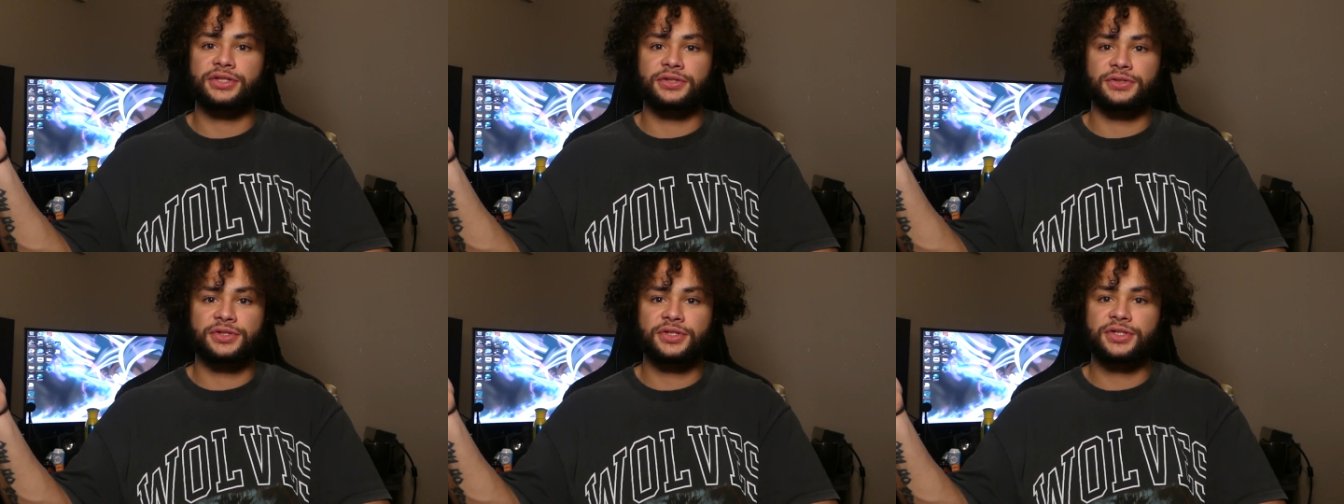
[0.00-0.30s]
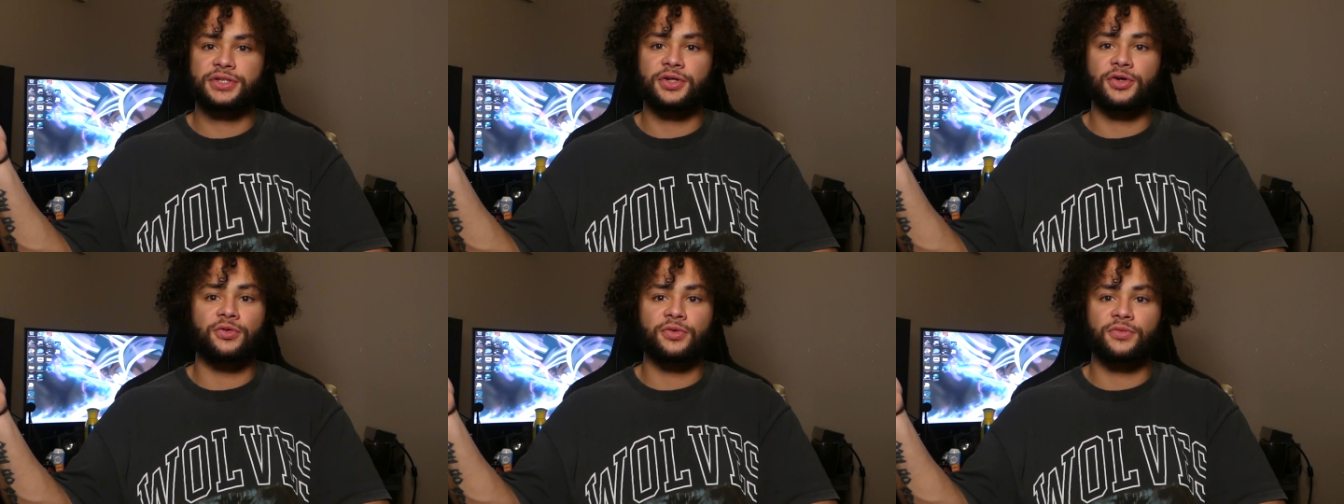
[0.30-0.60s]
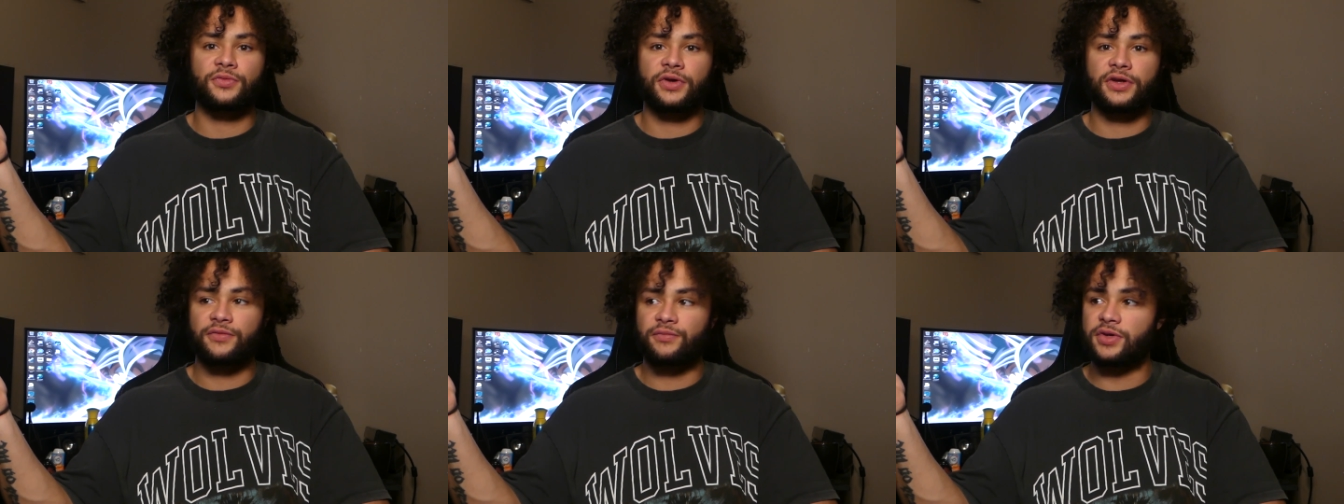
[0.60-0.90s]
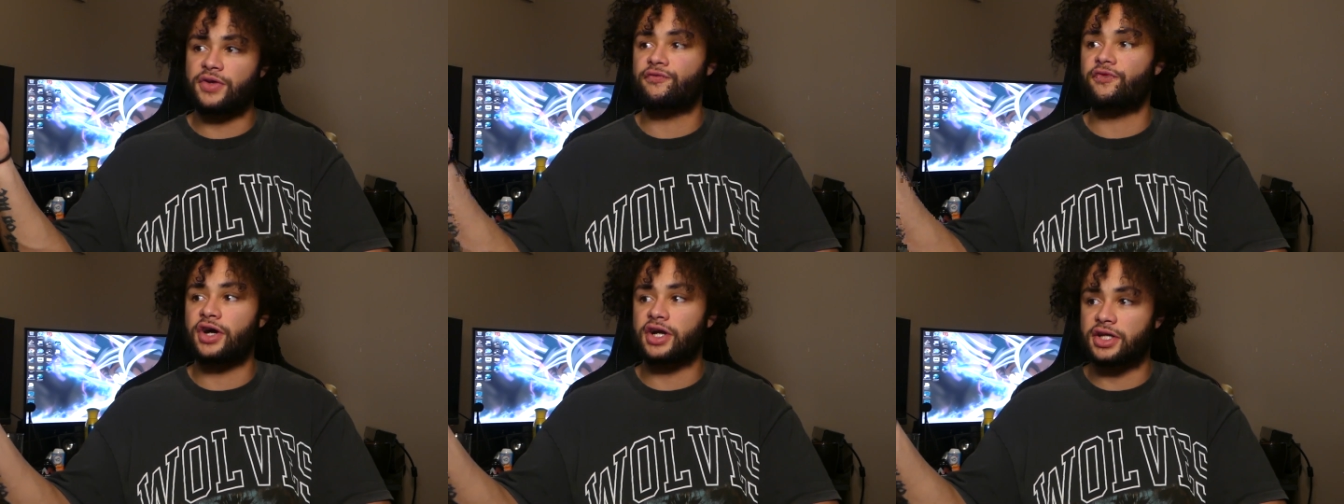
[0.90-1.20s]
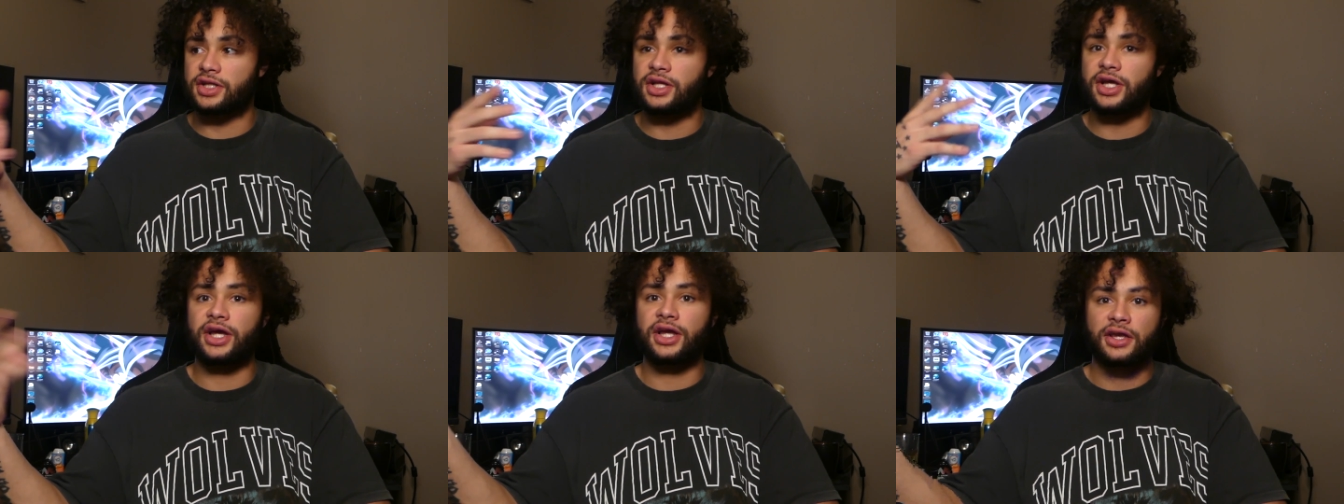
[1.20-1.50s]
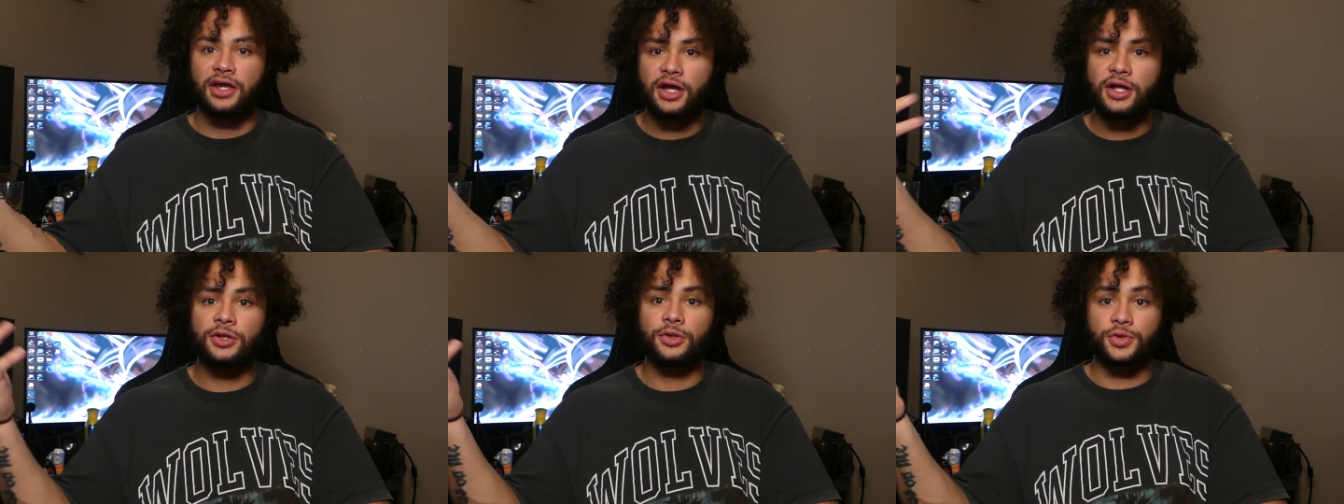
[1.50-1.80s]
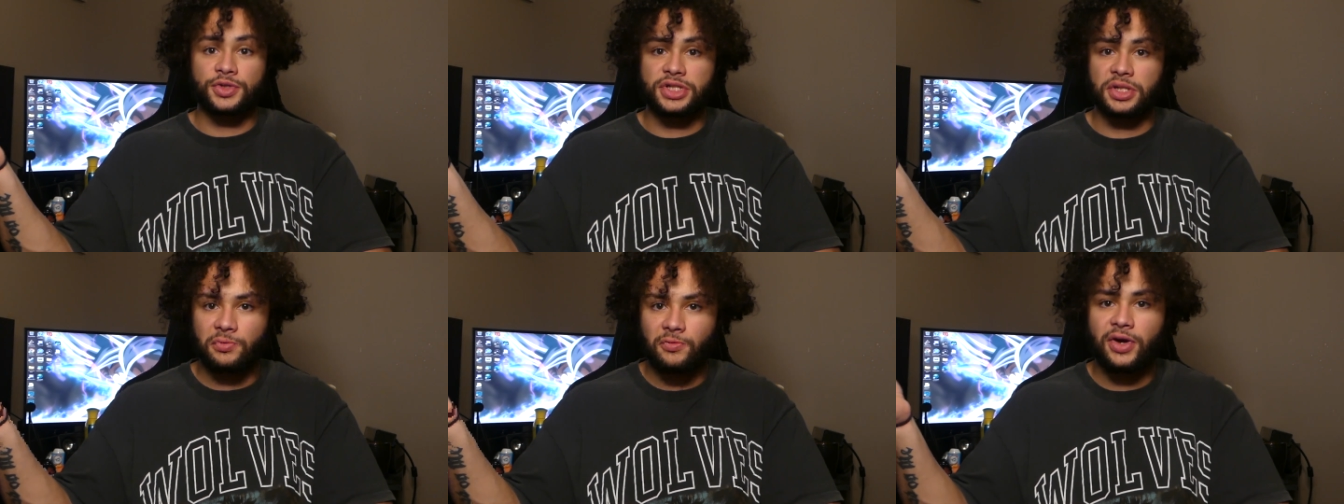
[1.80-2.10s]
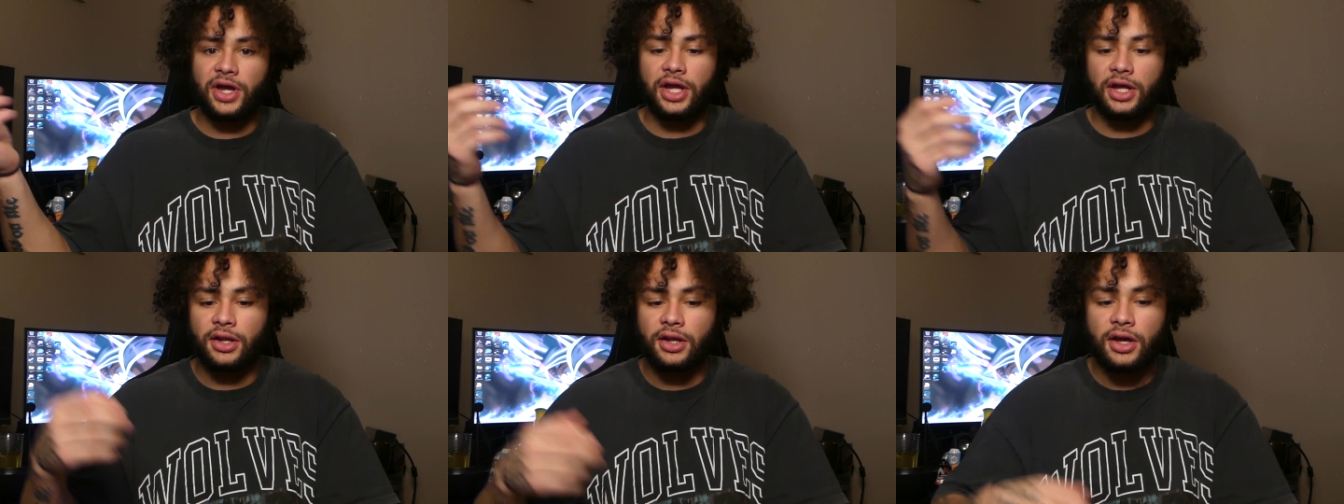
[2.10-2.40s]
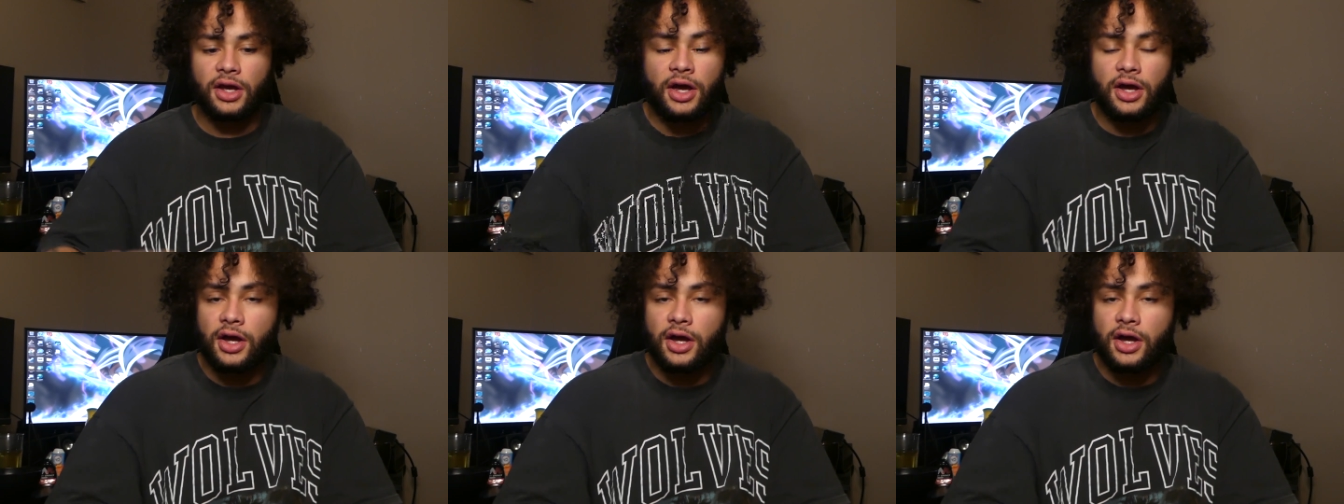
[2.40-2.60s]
and still be fucking, like, losing weight.